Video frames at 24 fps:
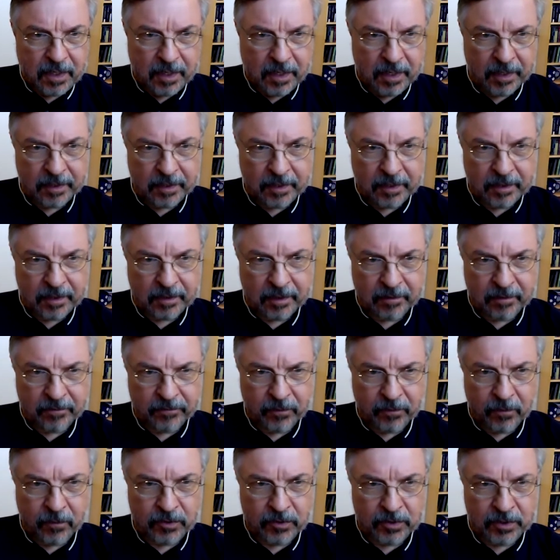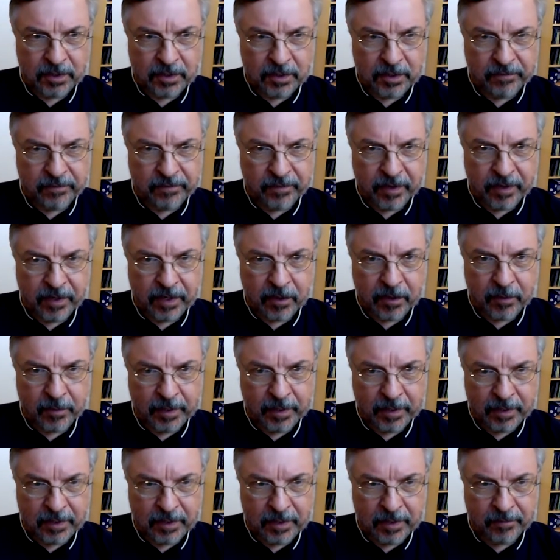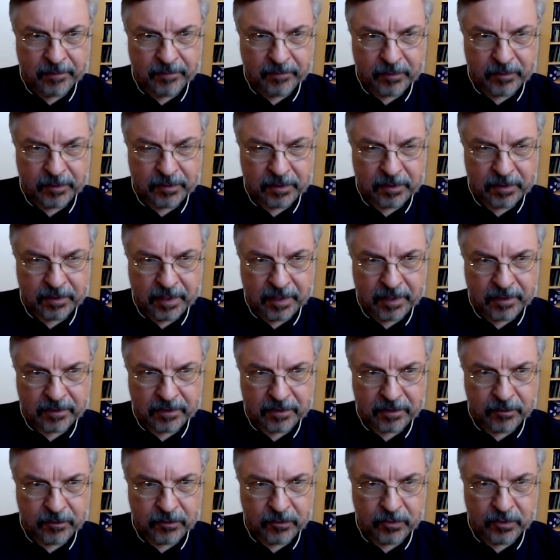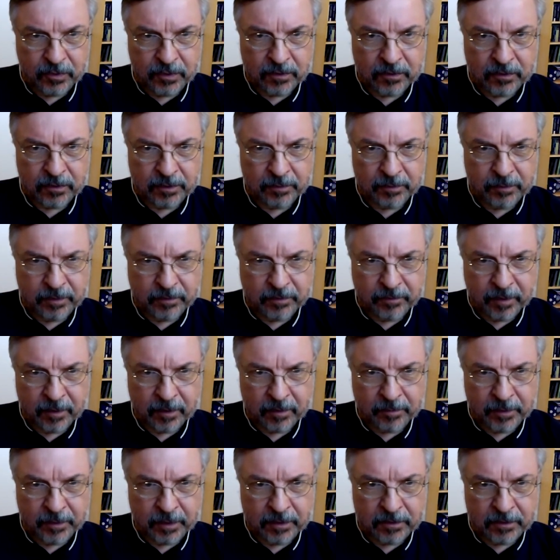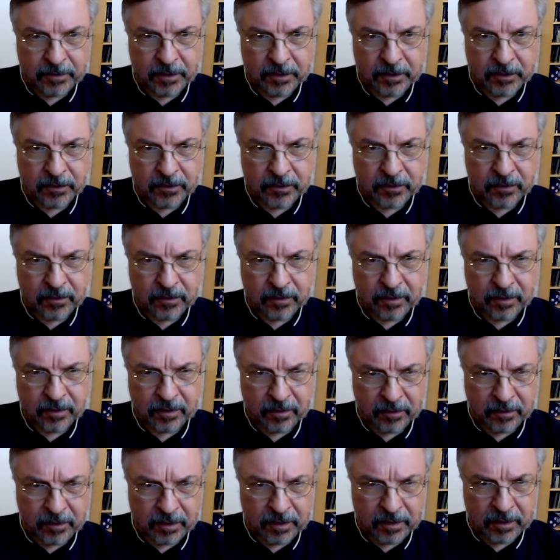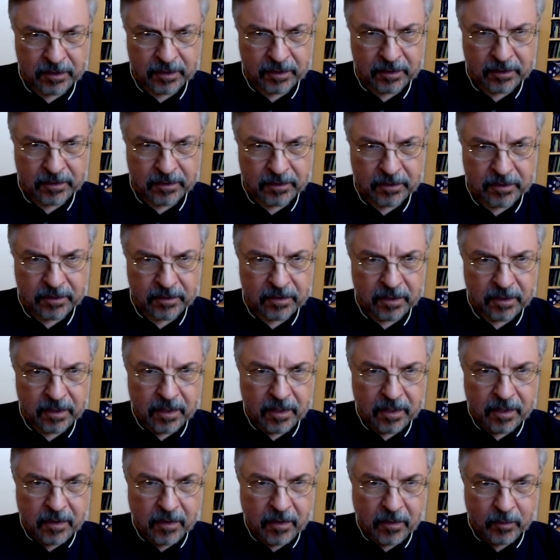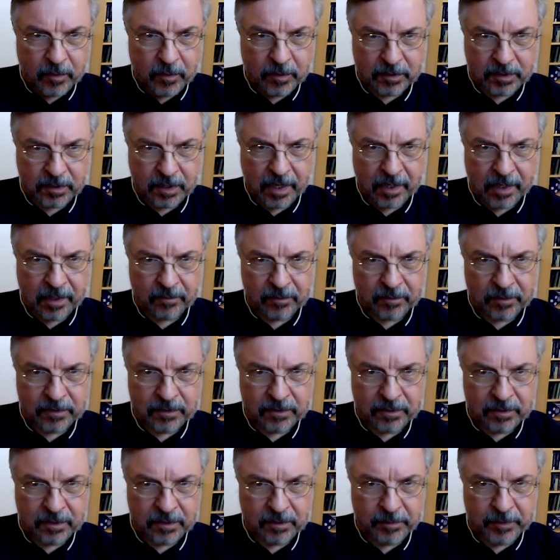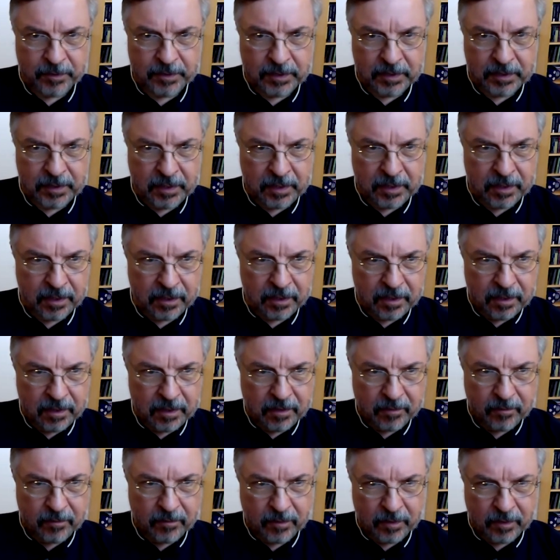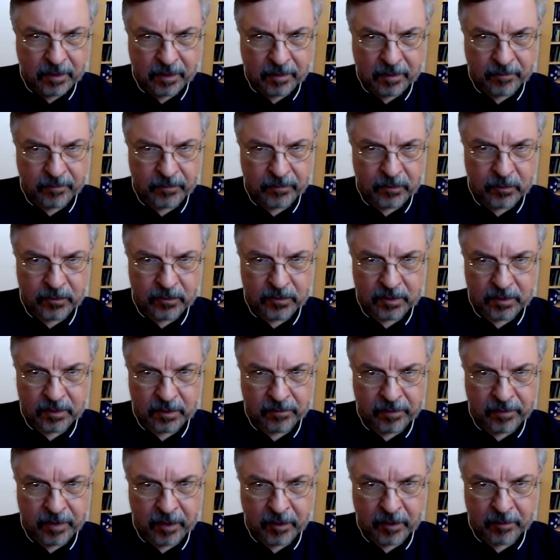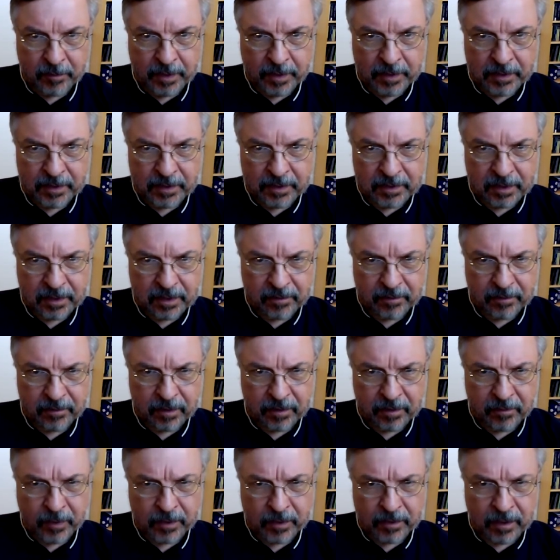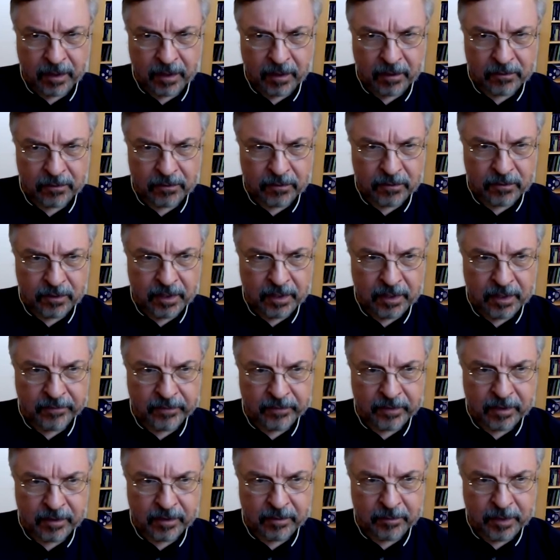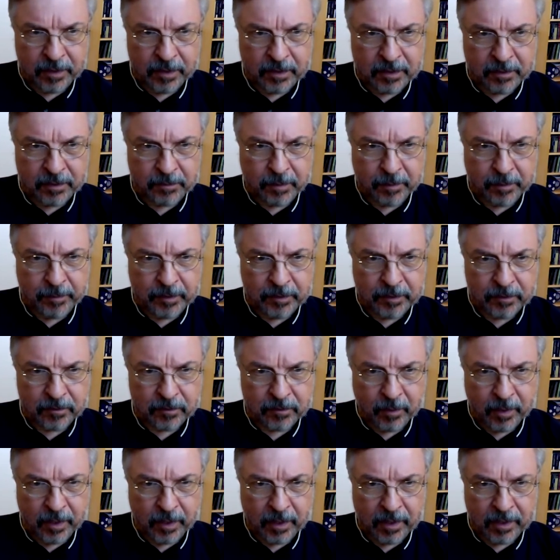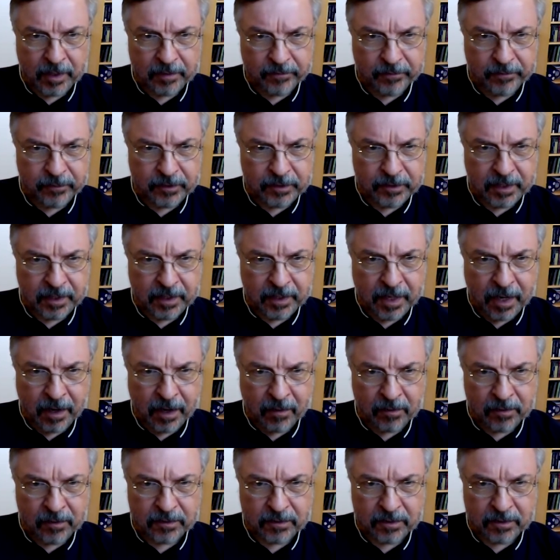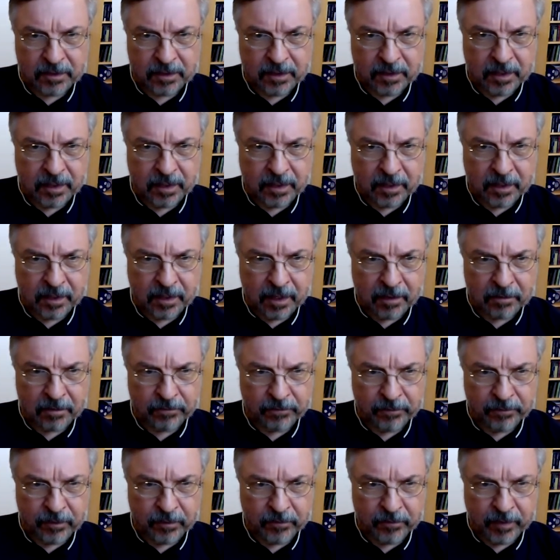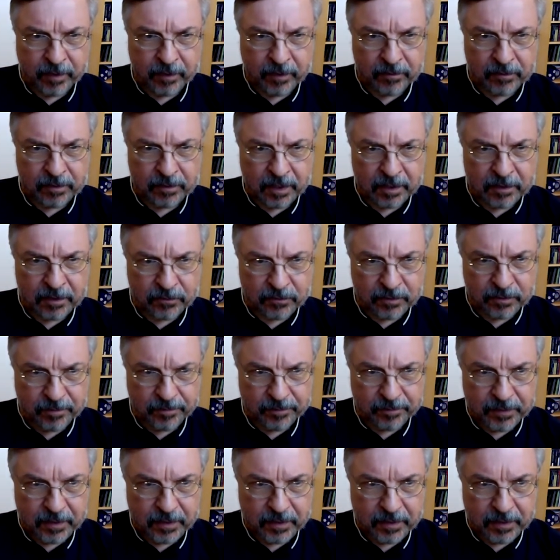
And unfortunately, very quickly, within less than 2 years, she developed end-stage chronic kidney disease. We started with CCPD, using the recommended 1,000 to 1,100 milliliters per meter squared for 10 hours, and then had a last fill of icodextrin.